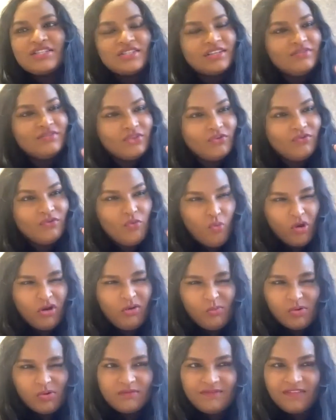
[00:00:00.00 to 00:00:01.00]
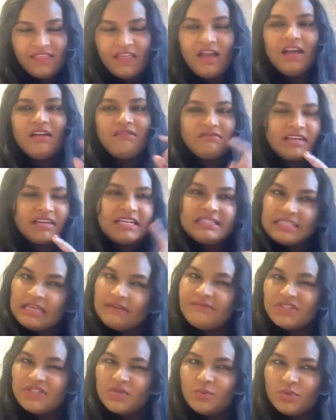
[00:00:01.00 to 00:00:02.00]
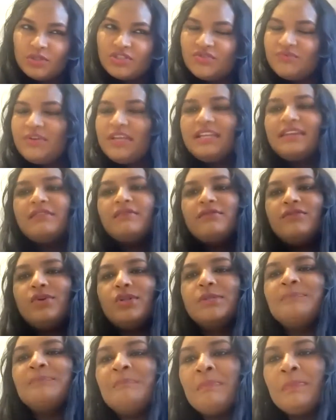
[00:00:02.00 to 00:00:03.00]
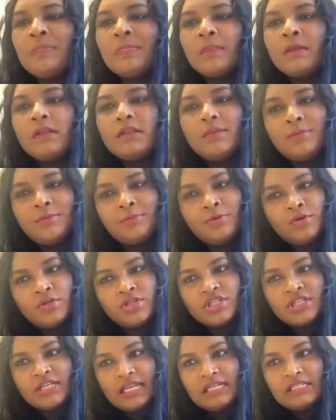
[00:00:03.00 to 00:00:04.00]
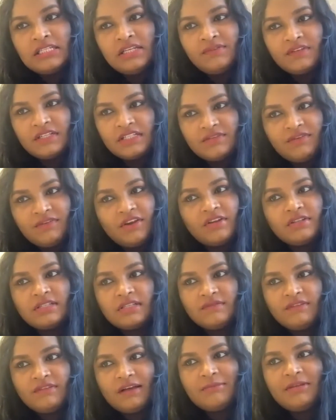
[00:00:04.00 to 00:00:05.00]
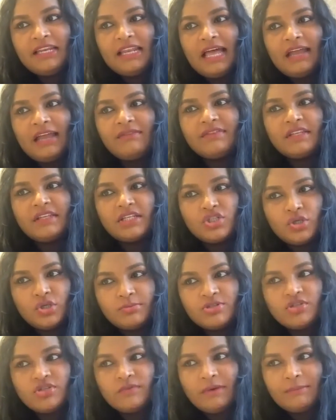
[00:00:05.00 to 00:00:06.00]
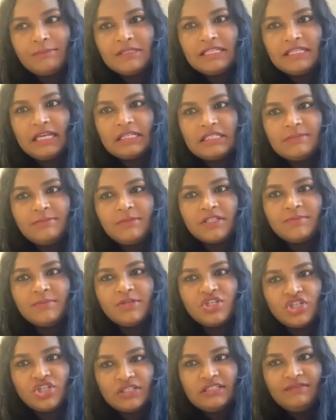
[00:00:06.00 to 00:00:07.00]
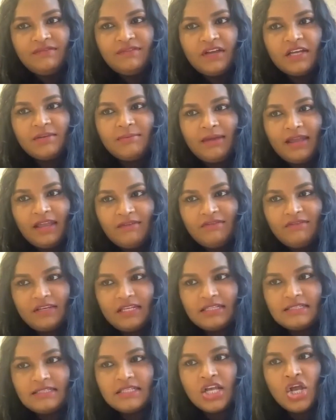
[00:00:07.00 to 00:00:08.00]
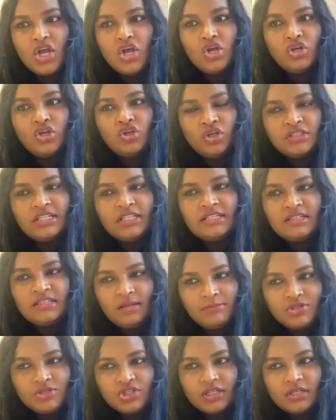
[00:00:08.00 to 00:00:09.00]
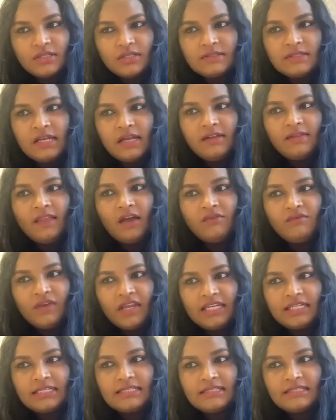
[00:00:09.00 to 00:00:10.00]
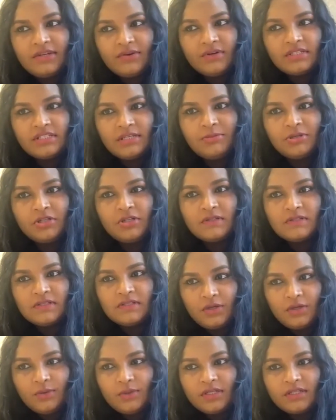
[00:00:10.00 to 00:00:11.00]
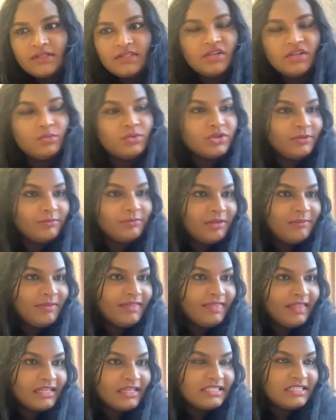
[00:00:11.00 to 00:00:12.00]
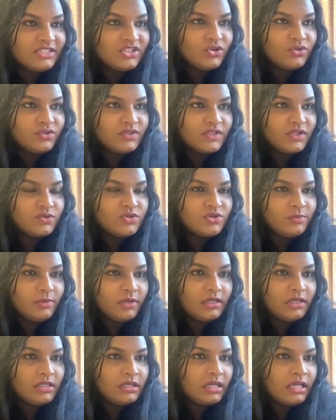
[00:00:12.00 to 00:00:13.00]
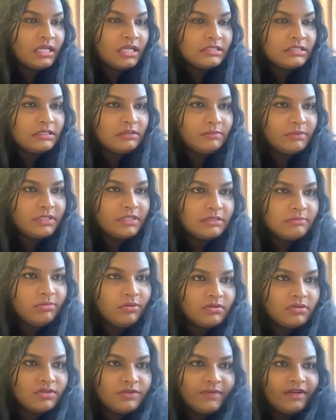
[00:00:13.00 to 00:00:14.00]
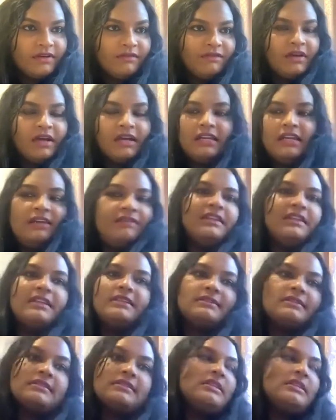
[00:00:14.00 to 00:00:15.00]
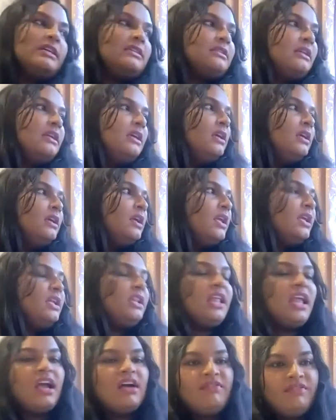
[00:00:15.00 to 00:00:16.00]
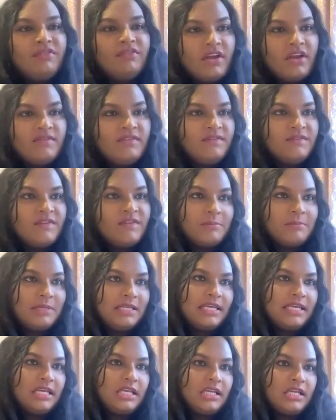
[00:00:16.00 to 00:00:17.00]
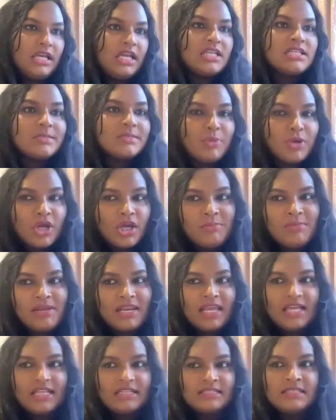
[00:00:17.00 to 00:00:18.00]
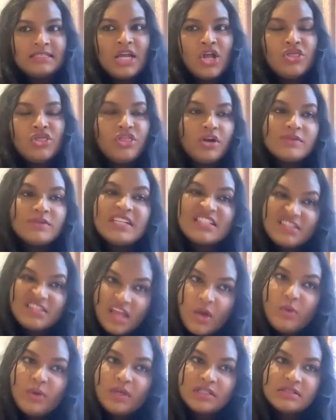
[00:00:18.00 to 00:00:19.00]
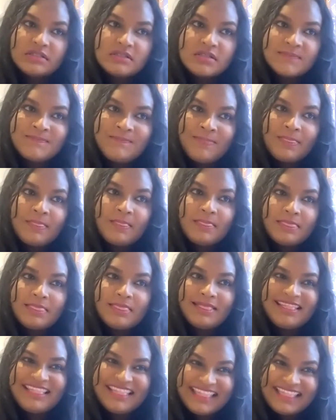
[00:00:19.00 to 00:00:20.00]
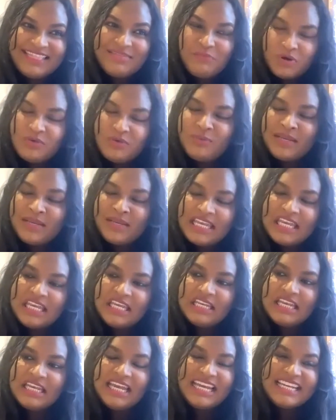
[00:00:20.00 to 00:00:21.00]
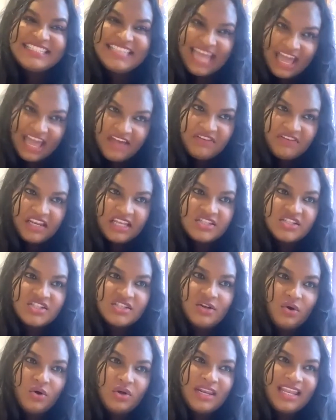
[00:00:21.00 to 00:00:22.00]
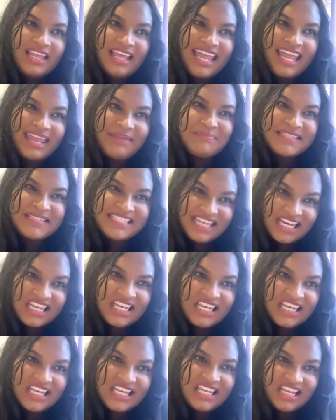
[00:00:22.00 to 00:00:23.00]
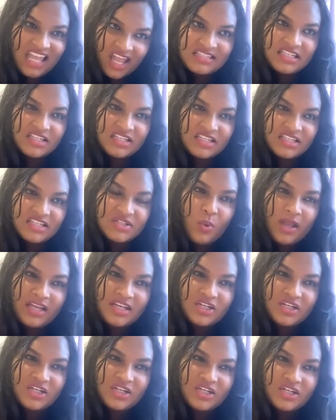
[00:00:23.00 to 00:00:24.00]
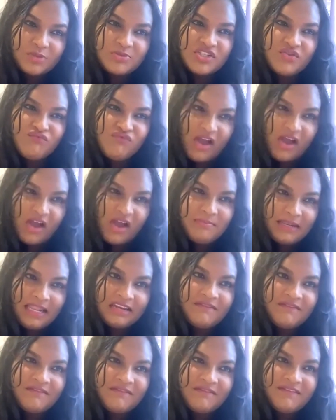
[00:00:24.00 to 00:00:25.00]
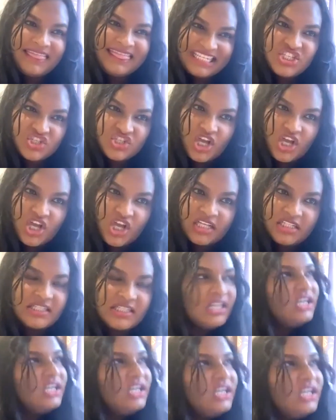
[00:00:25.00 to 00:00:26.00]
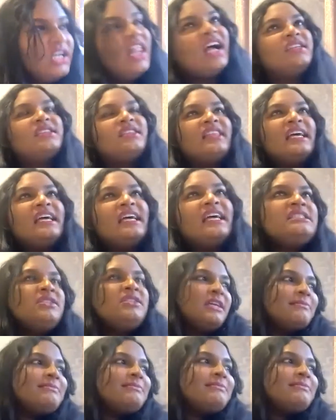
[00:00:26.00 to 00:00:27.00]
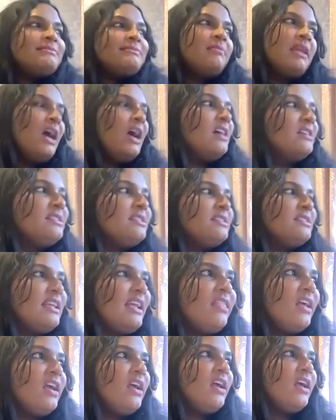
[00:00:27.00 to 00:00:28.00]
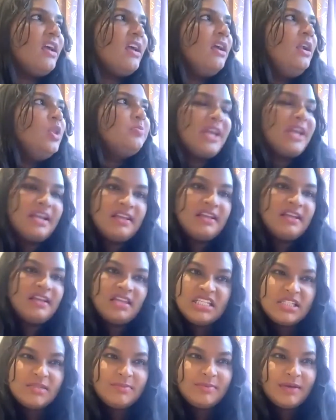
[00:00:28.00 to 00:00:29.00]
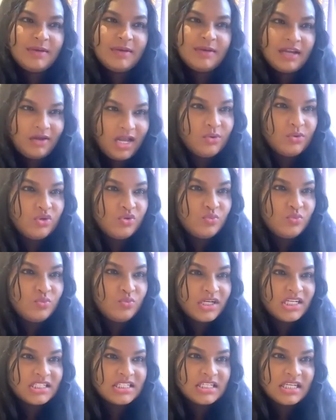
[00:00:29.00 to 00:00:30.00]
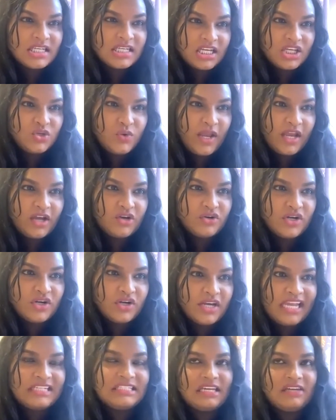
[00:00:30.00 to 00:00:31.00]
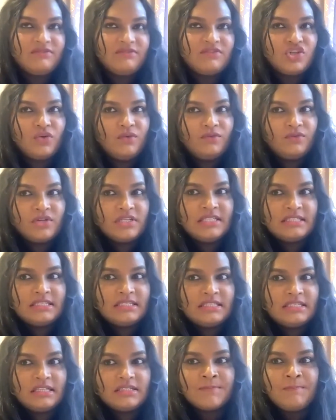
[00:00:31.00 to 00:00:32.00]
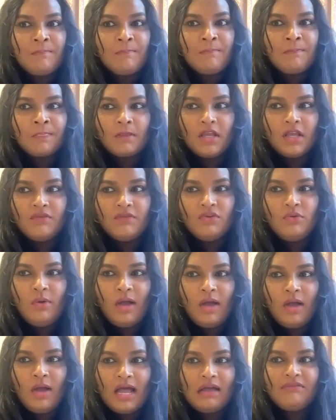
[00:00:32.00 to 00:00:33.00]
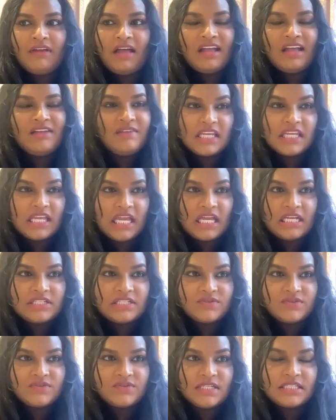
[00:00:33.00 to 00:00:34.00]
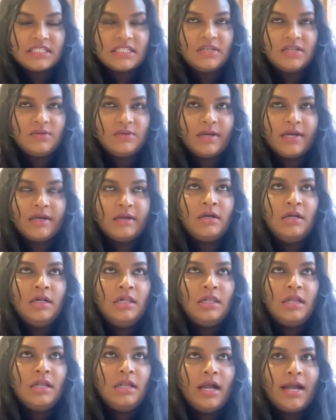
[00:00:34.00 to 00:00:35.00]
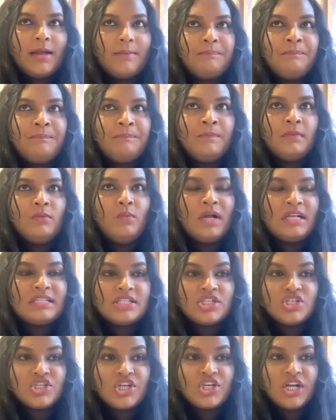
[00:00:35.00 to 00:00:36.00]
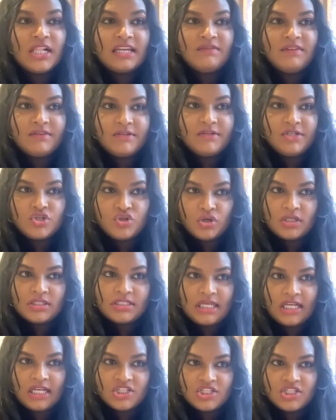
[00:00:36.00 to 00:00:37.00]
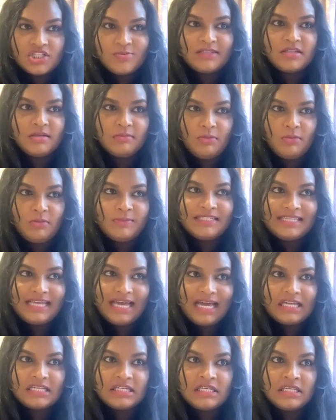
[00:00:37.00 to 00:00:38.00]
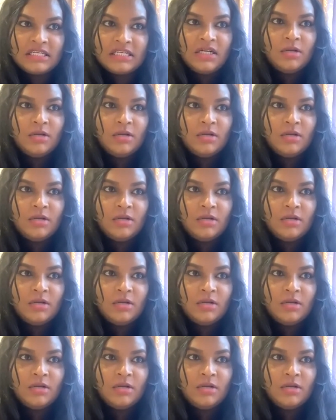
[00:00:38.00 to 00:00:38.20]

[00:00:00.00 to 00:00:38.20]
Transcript: So if you want one for that, Reassess is the one to read in full. The proportionality of interference in family life that adoption represents must be justified by evidence, not assumptions that read as stereotypical slogans. Now, what do I mean by that is your social worker that gets in the witness box or in a final evidence and says, they'll get a forever family, it's permanent. Those are slogans. What we need is evidence on a particular case as to why adoption is the right plan for this child. And that sometimes can be hard to gather, but I think it's about how you word it and can you get creative. So for instance, I've had a case recently where whilst the child had a very strong attachment to mum and dad